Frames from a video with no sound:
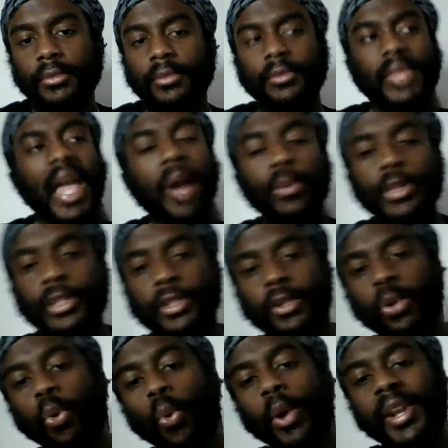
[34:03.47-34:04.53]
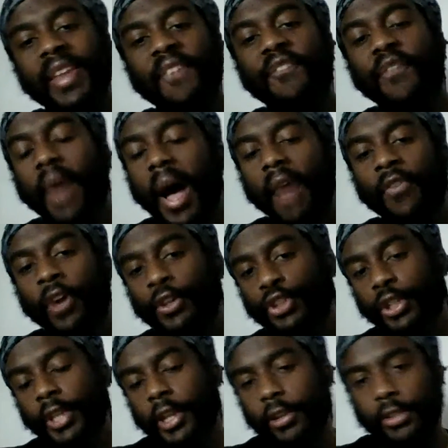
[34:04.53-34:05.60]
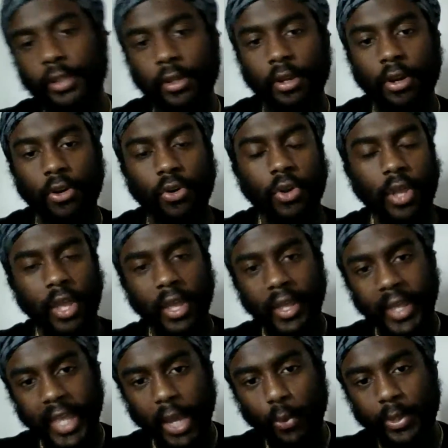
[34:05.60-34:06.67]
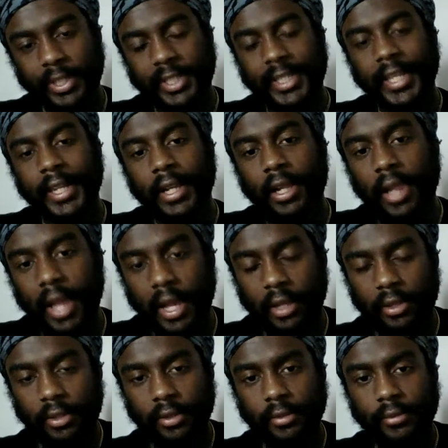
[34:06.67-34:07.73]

That was 2,500 years ago. It was 10 o'clock.